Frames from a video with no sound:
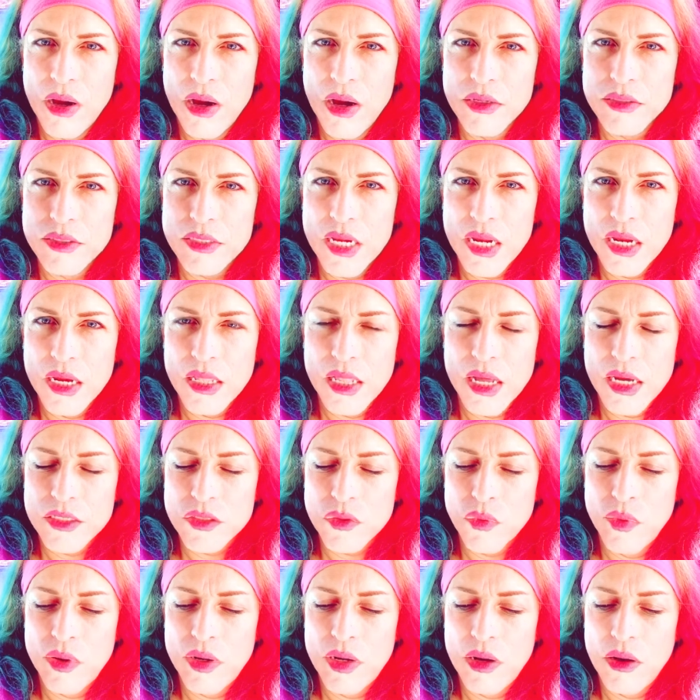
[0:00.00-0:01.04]
a stained glass
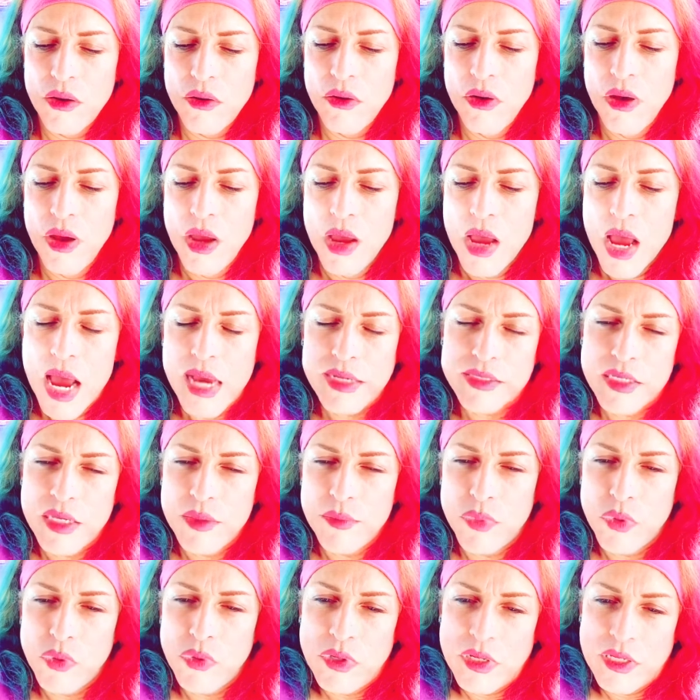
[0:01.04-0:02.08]
window, I see
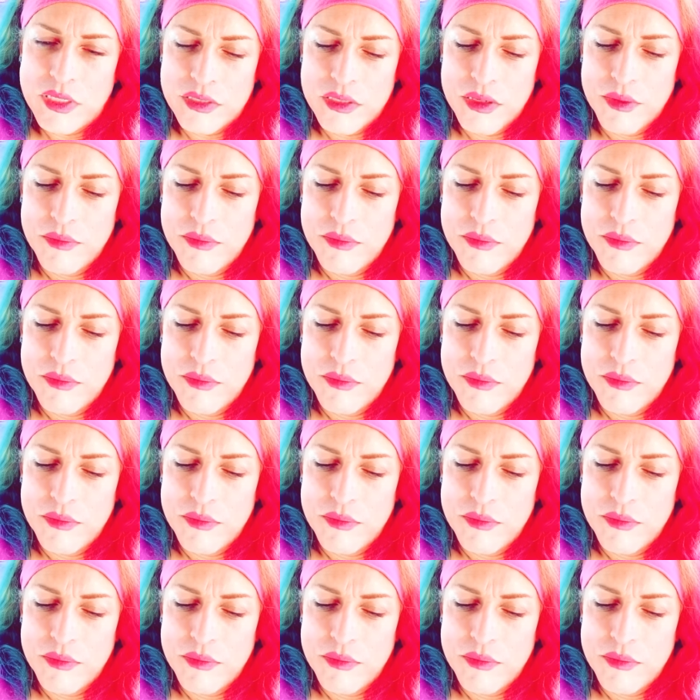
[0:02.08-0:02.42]
Buddhism.